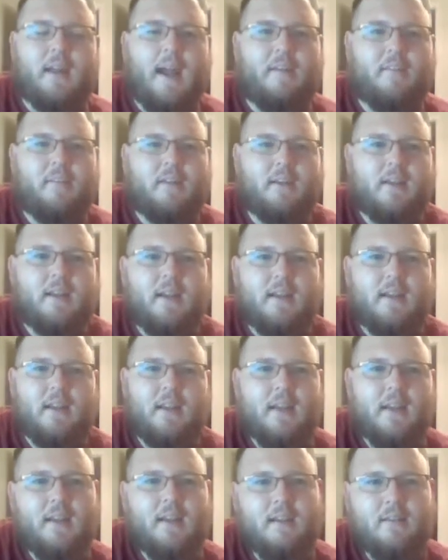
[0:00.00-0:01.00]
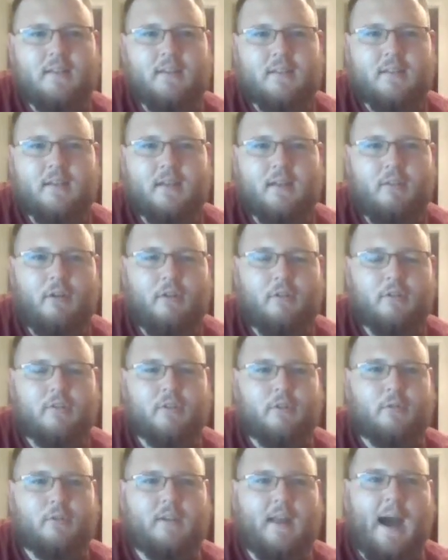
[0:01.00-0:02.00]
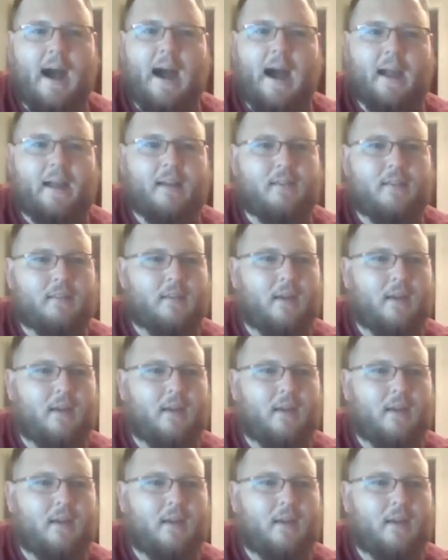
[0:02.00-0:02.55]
everything that he's close to dies.